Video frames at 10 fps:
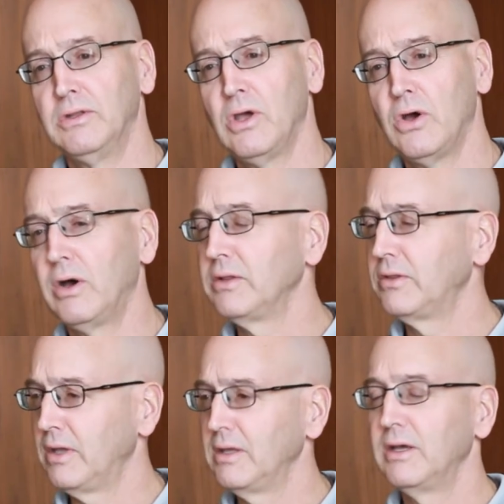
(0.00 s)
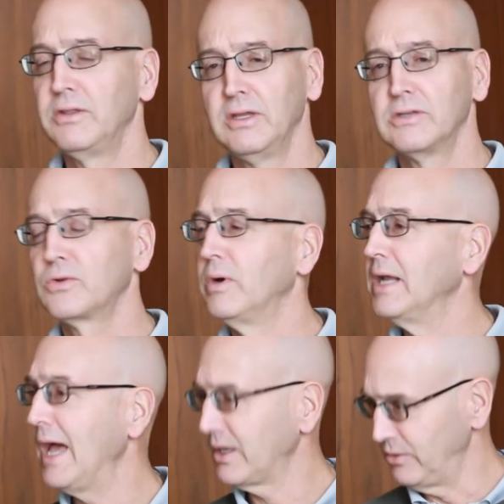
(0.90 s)
No, I think it's quite
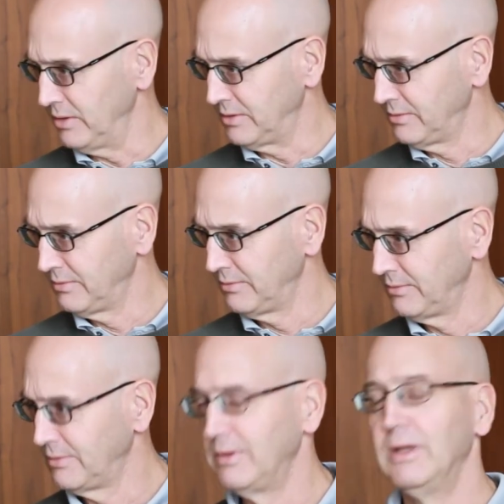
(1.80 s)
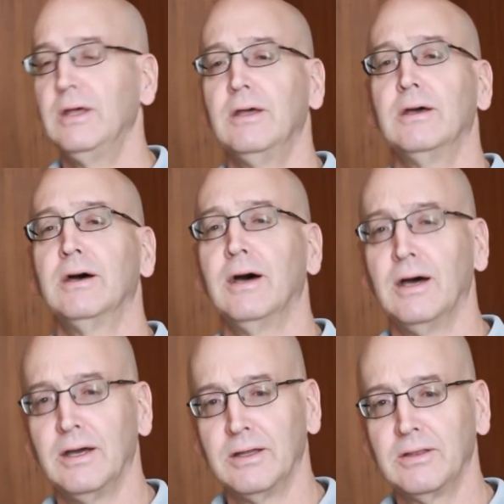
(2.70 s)
accurate.
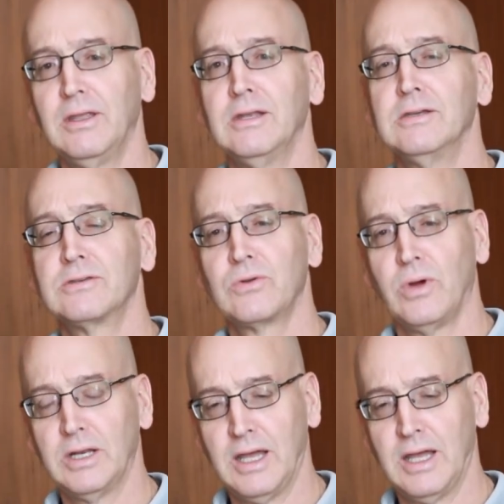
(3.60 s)
It is quite